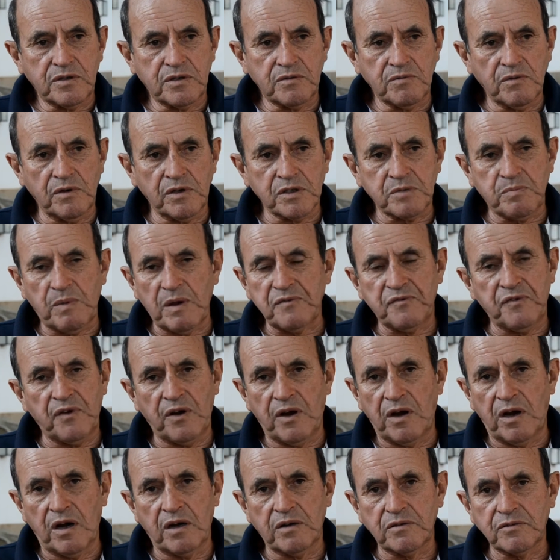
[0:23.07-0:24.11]
She was by
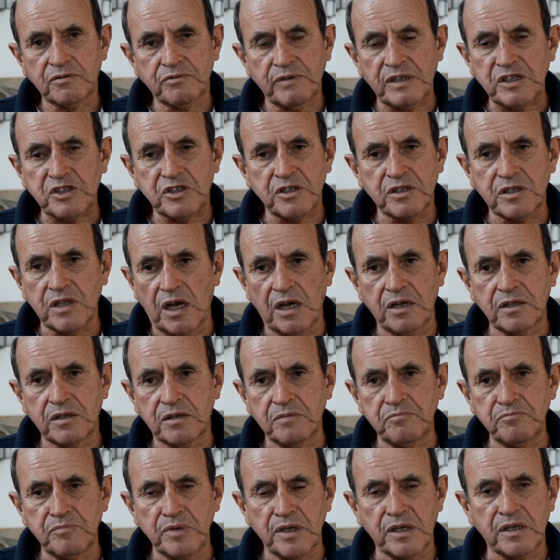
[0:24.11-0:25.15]
far, when she
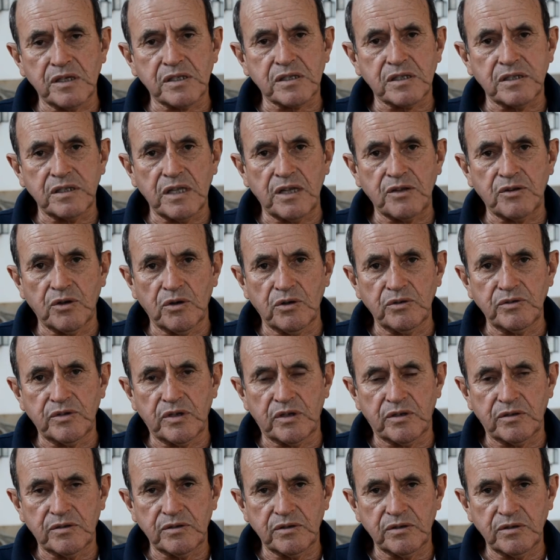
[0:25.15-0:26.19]
died, the biggest
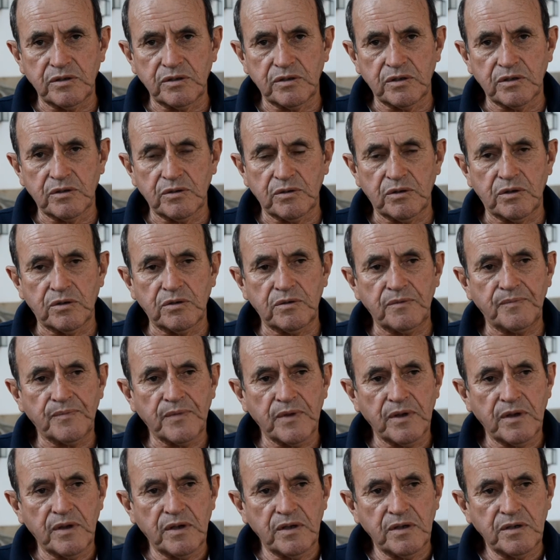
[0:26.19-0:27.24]
landowner in the Douro.
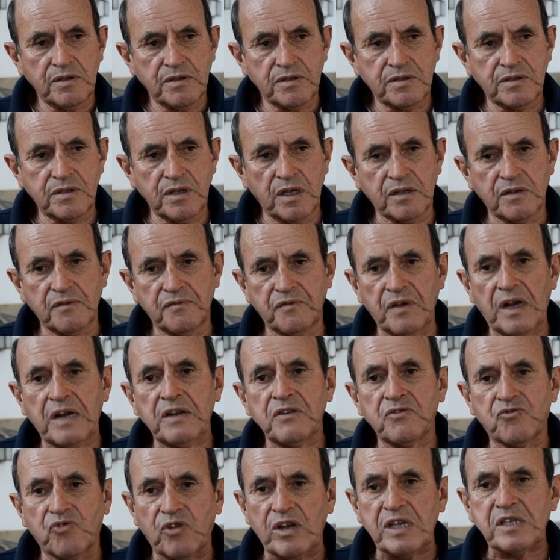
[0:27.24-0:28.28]
She had a
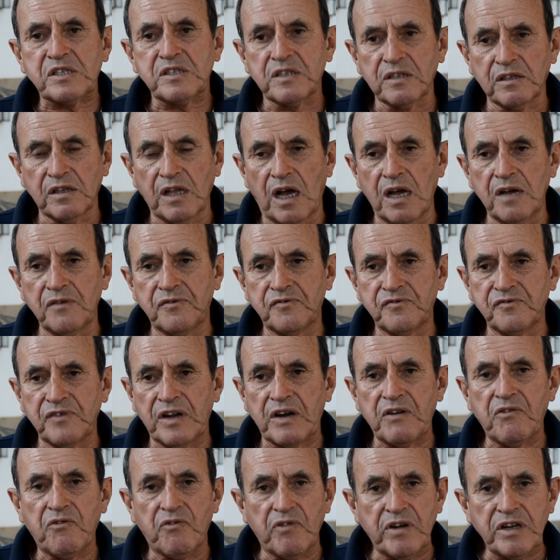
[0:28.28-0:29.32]
very interesting life,
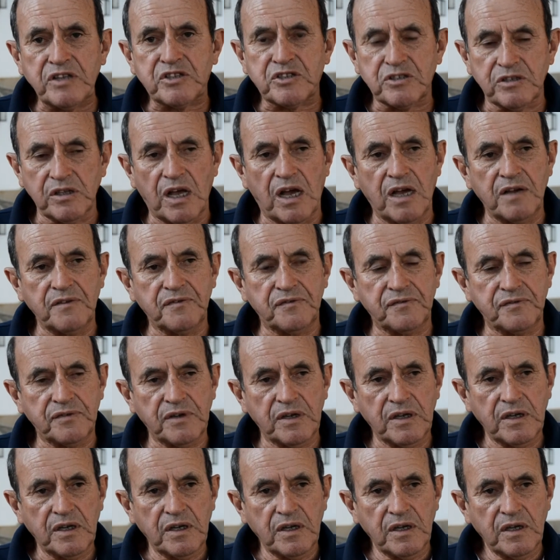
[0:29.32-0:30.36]
very rich
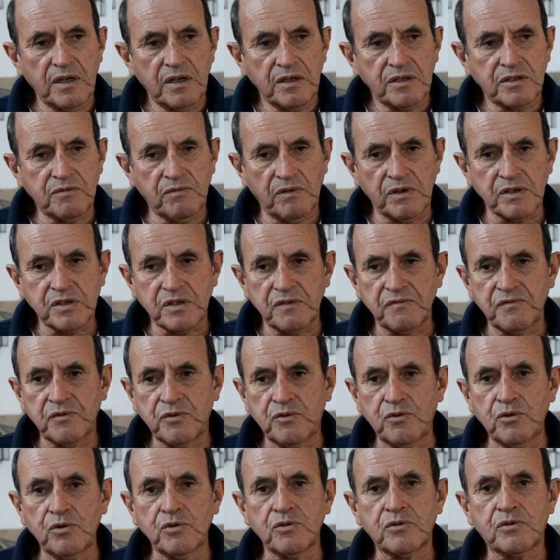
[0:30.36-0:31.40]
life. She was a
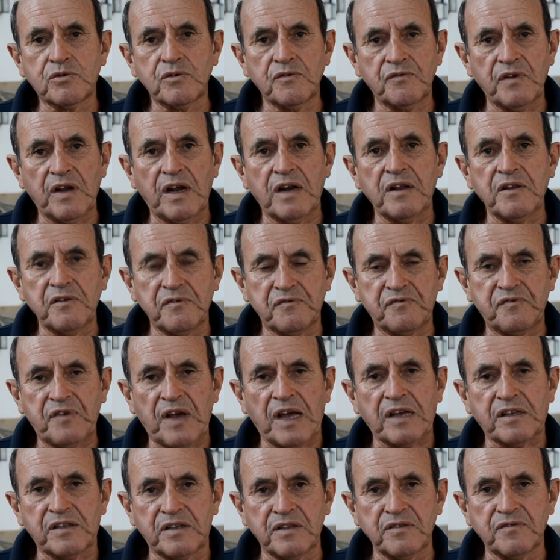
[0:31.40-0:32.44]
good, very
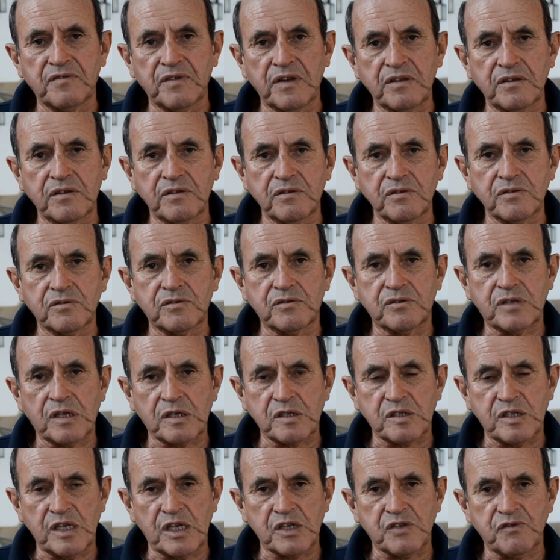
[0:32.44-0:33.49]
effective and
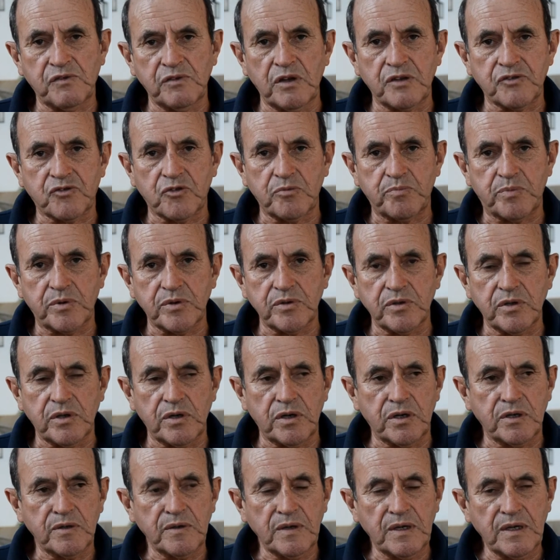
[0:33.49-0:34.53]
successful
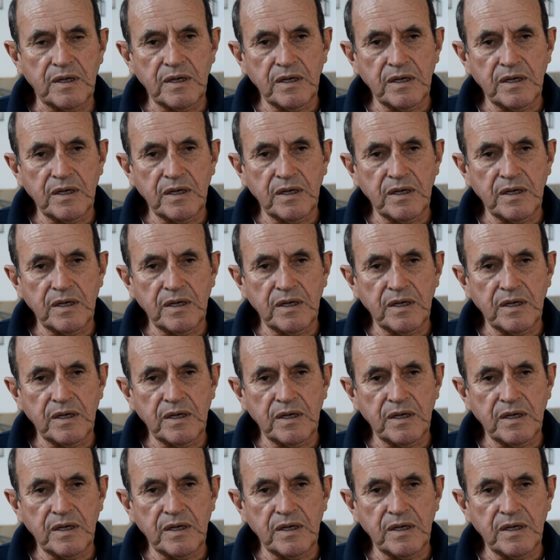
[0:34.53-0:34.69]
entrepreneur.